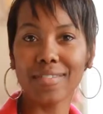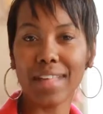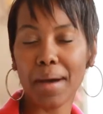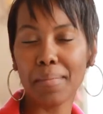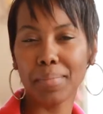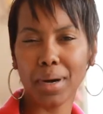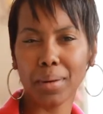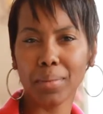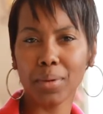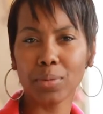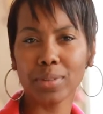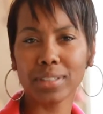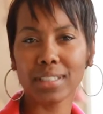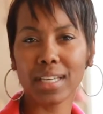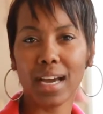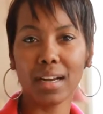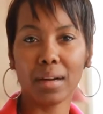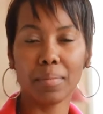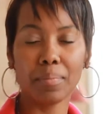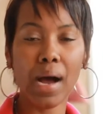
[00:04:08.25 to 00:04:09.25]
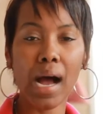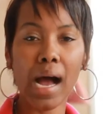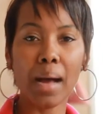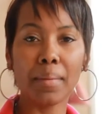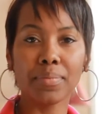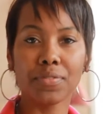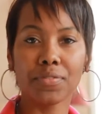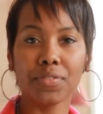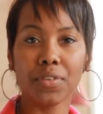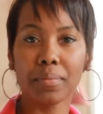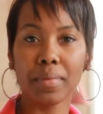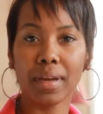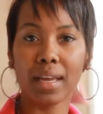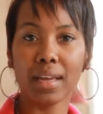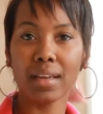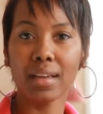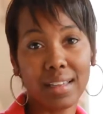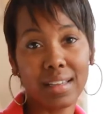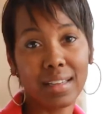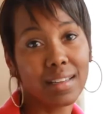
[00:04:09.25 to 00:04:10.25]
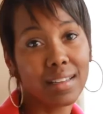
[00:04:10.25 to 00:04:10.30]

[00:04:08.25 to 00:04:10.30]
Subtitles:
That bubble was kind of popped for me.